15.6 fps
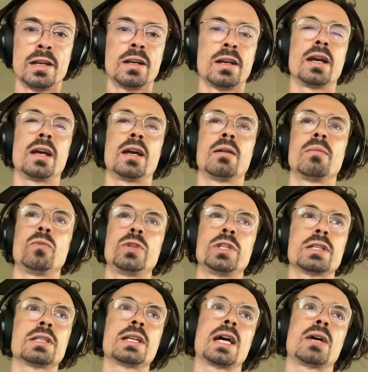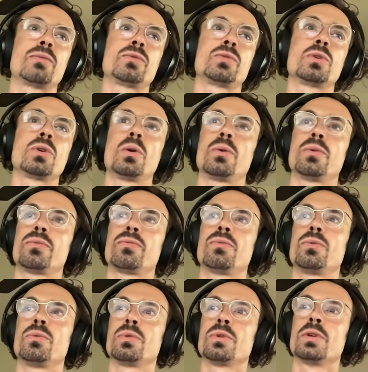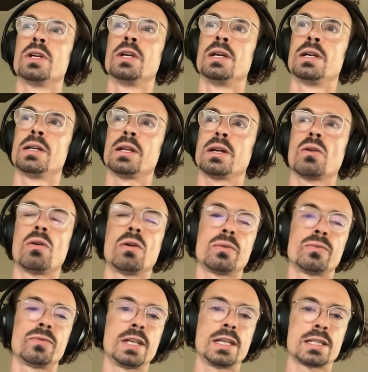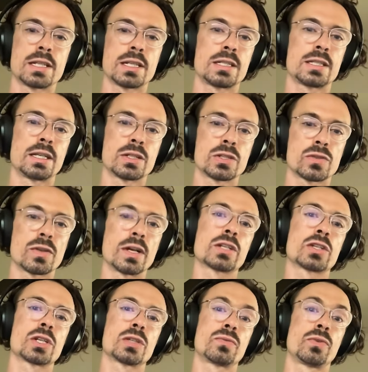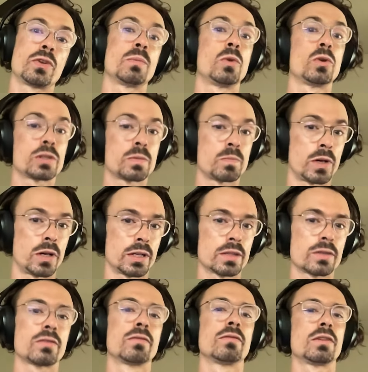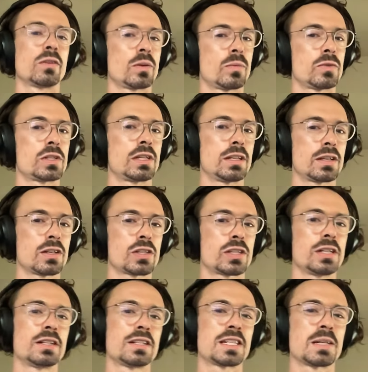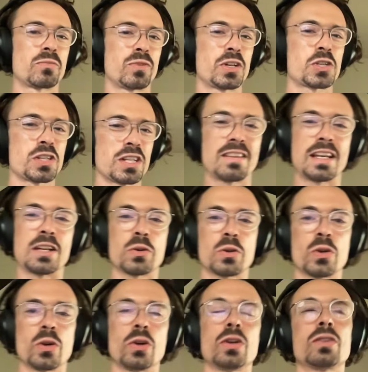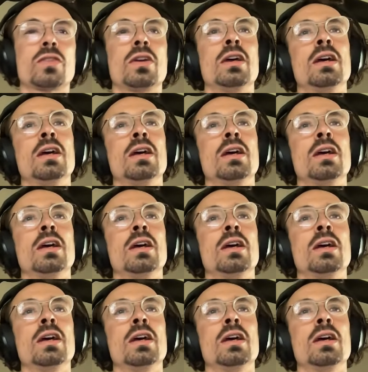We didn't have to go through like all of the existing structures for the most part. Obviously, there's still some friction that occurred,